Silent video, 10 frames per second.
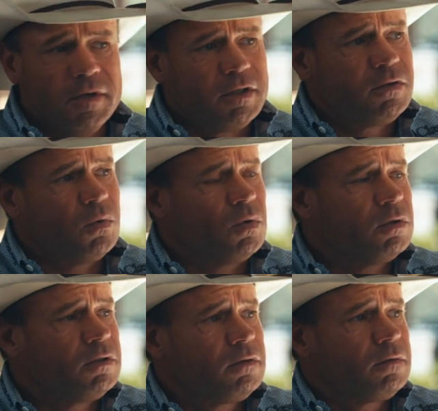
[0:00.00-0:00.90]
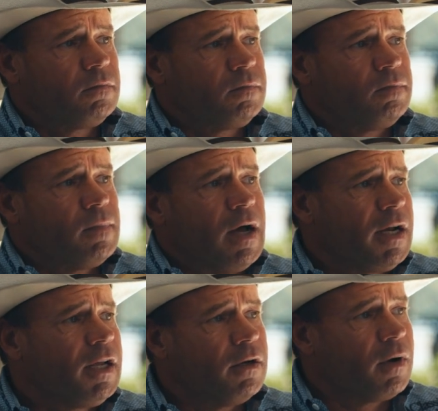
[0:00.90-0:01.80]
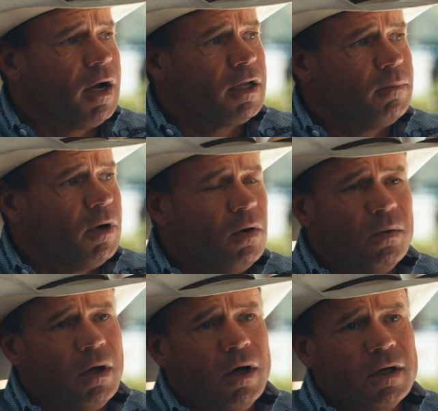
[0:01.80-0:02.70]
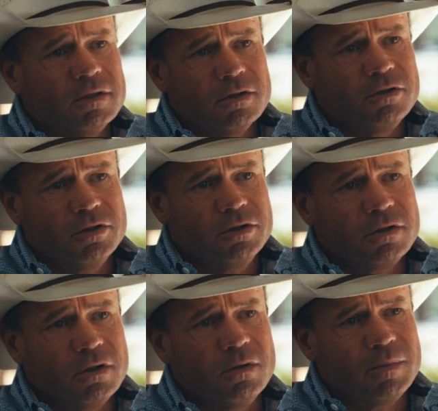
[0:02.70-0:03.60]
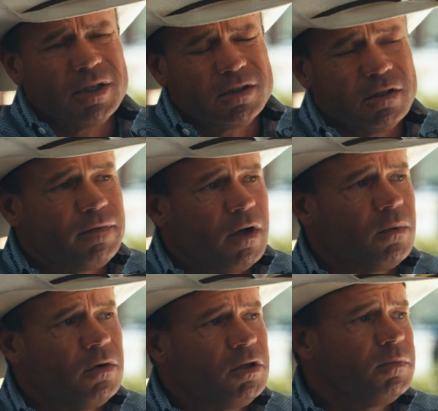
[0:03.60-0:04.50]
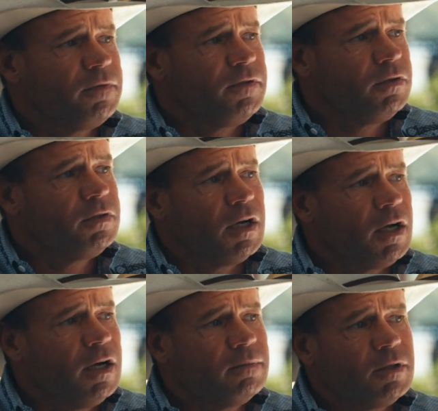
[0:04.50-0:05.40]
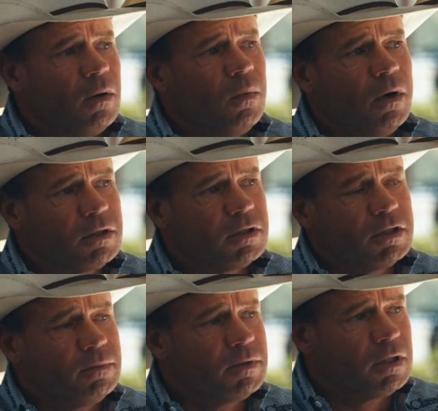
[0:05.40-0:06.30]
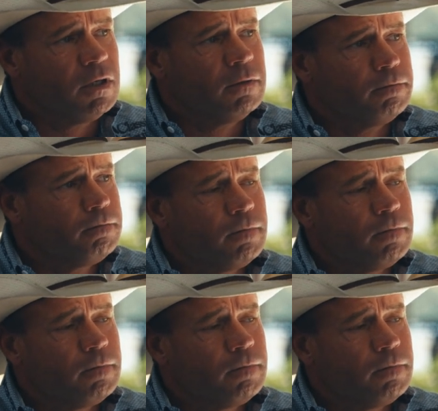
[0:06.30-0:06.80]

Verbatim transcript: This horse, I didn't ride him a whole lot as a two-year-old myself. I rode him a few times. I watched him some,